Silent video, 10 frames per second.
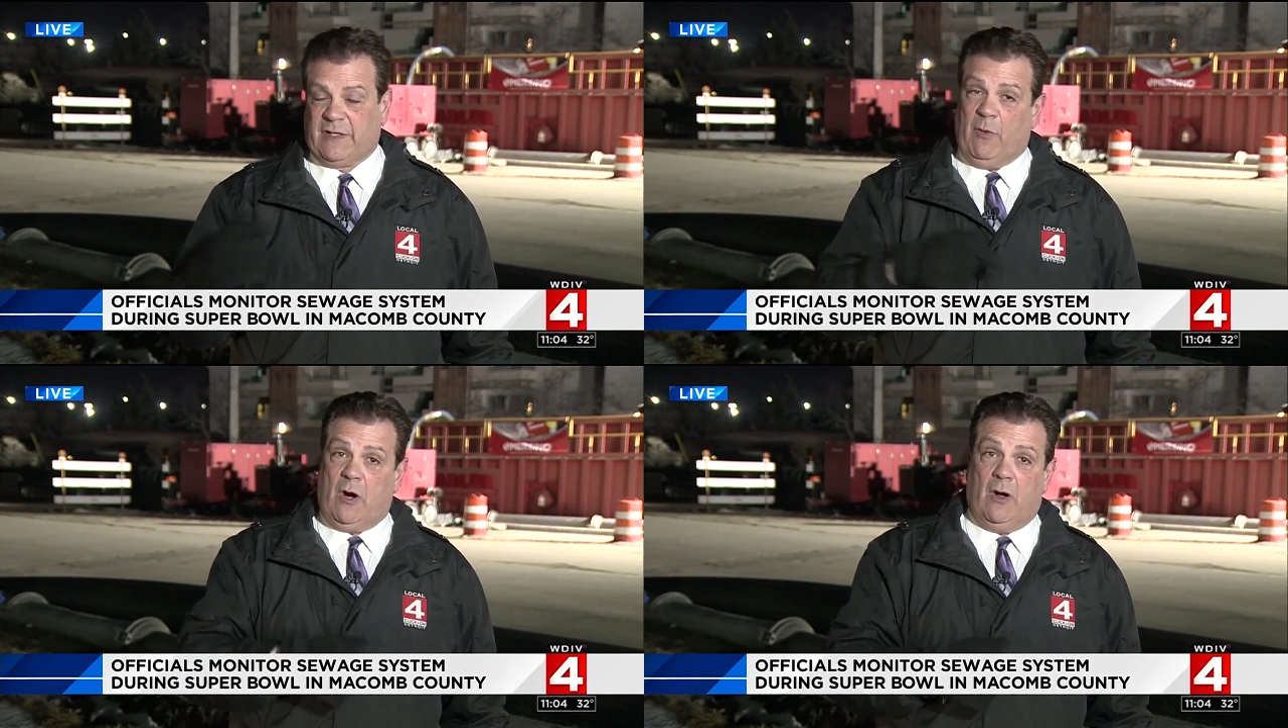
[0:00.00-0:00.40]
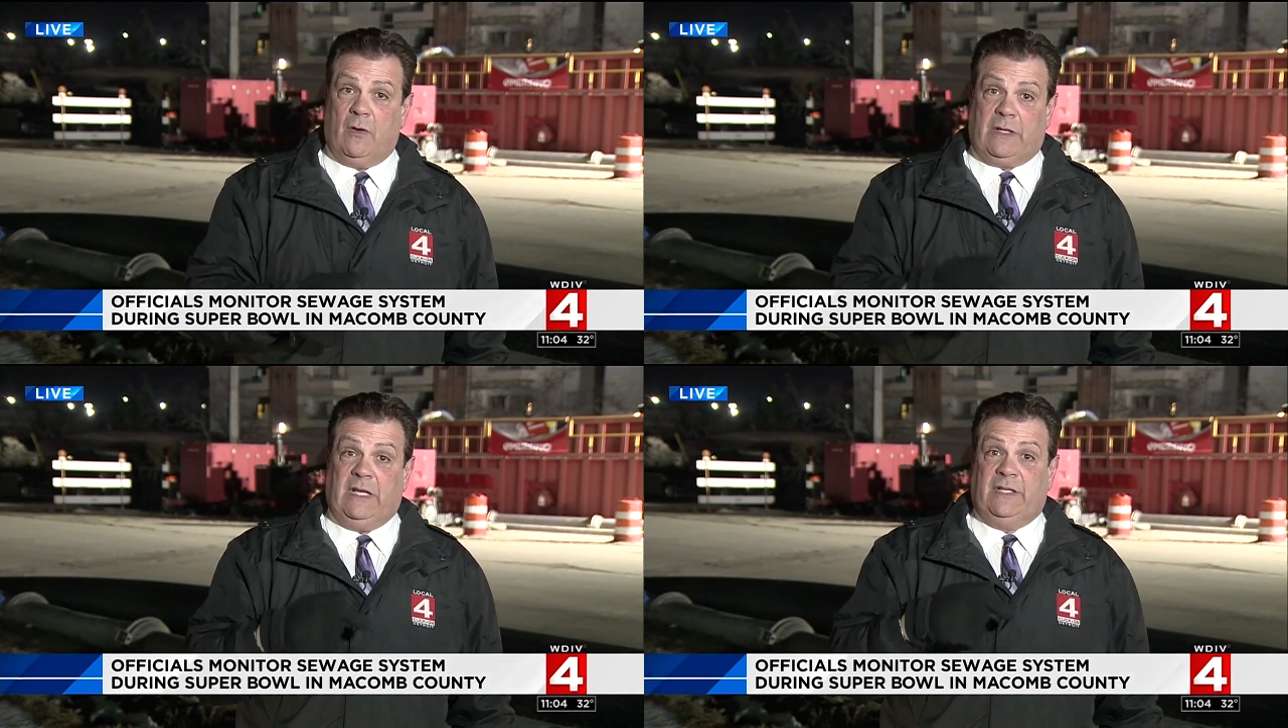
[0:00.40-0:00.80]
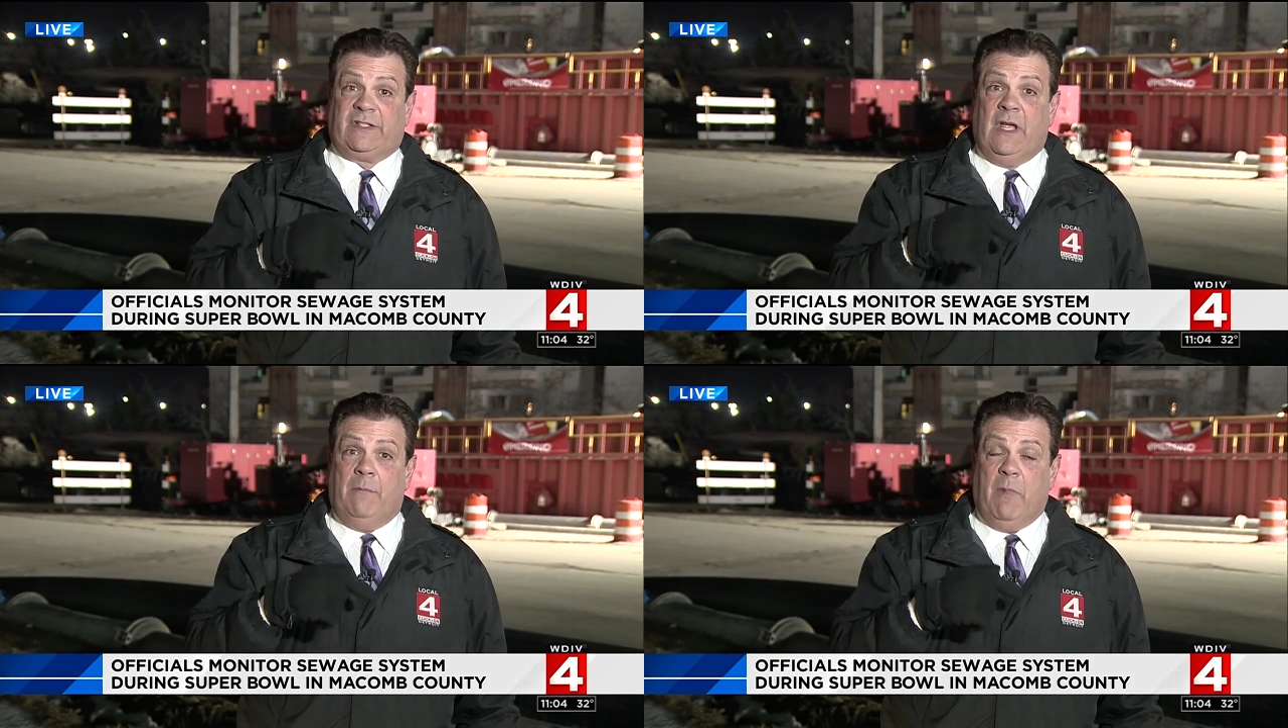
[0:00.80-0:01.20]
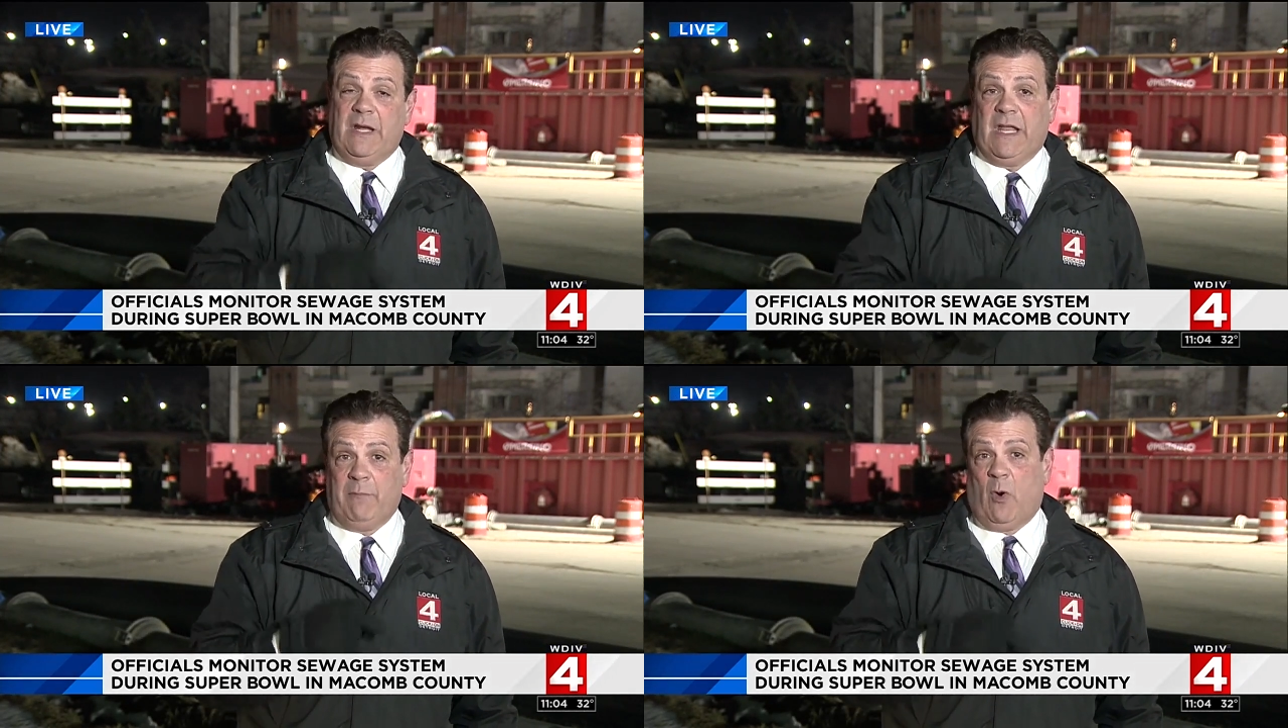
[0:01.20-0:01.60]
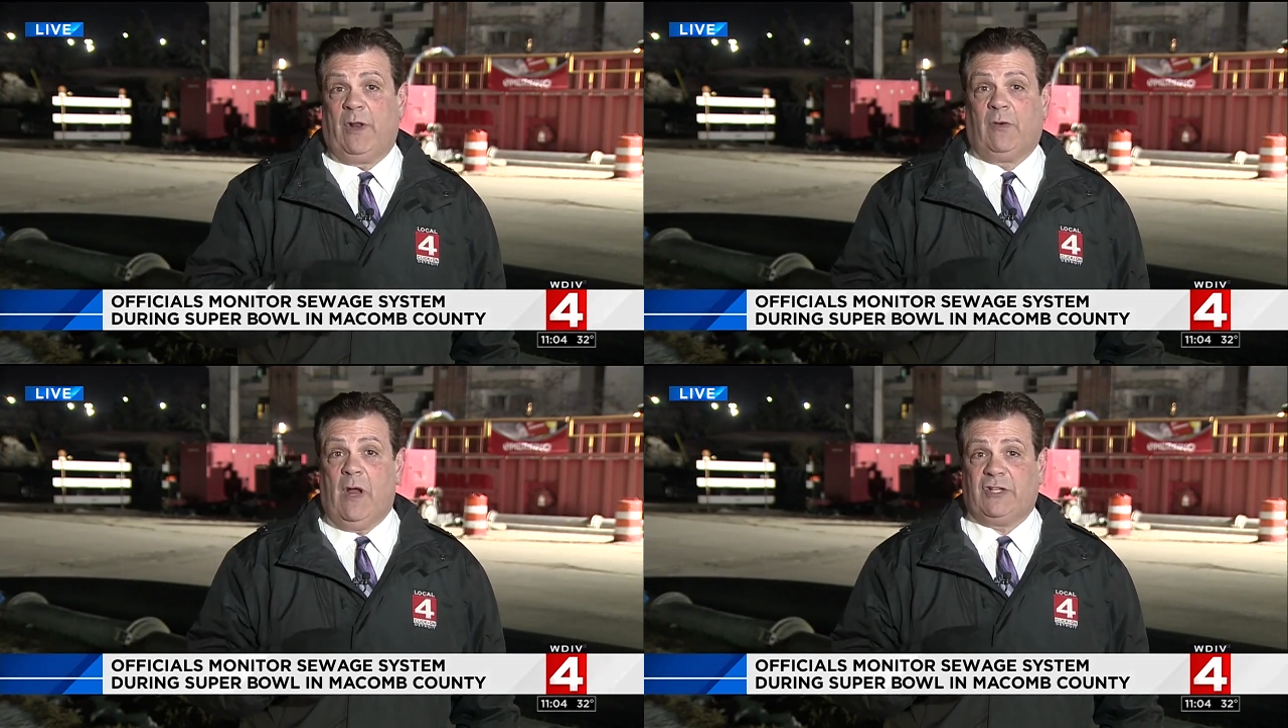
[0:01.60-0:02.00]
Tomorrow is Monday
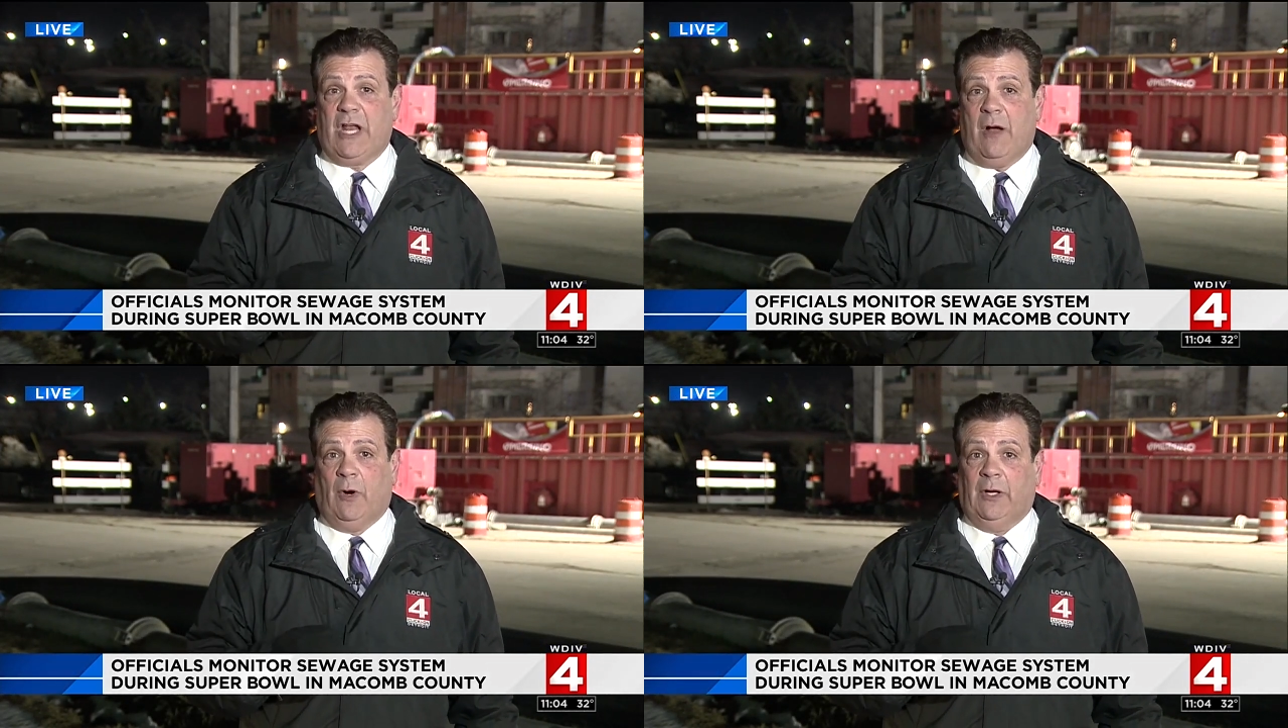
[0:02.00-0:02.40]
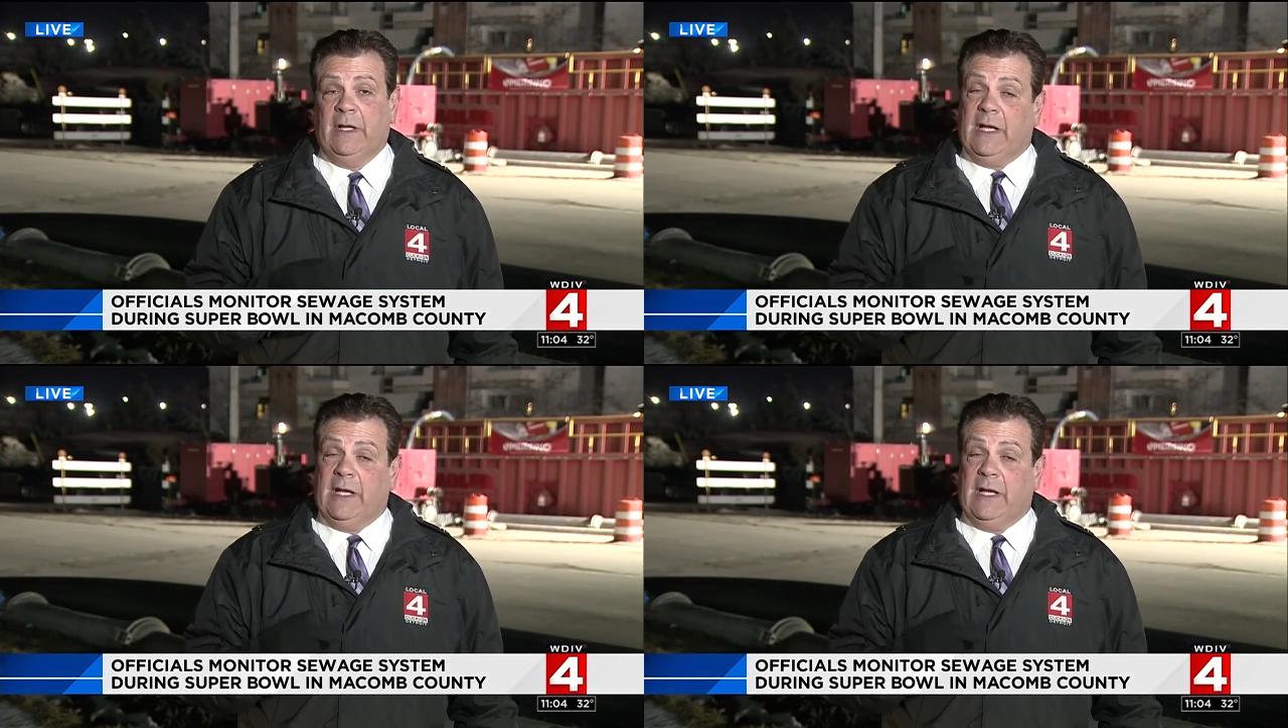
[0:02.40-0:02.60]
morning rush hour,